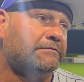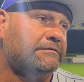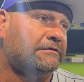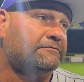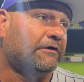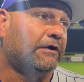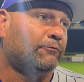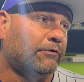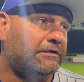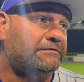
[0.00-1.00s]
It's
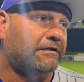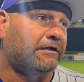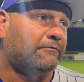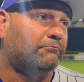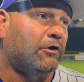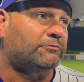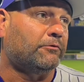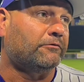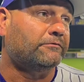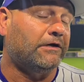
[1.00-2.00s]
fun when it's
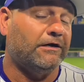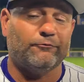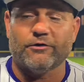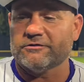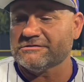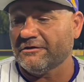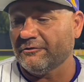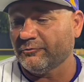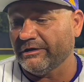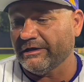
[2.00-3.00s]
multiple runners
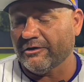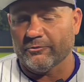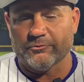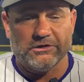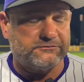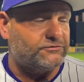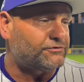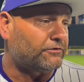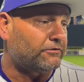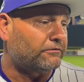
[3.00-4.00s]
on when you hit home runs for
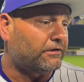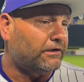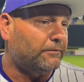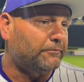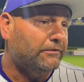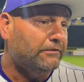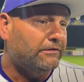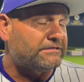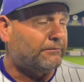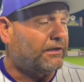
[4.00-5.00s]
sure.
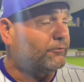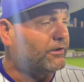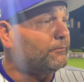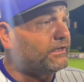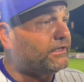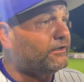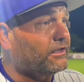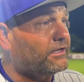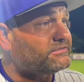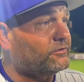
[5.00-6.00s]
Seemed like we had been hitting a
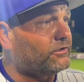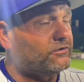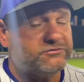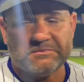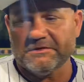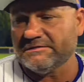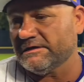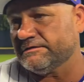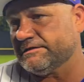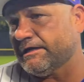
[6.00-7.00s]
lot of solos, but
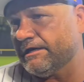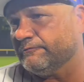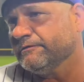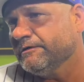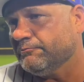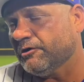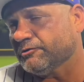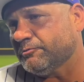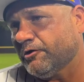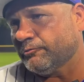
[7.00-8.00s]
tonight
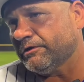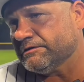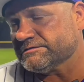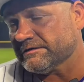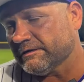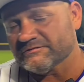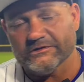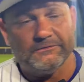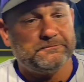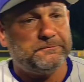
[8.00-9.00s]
multiple home runs, so that was good.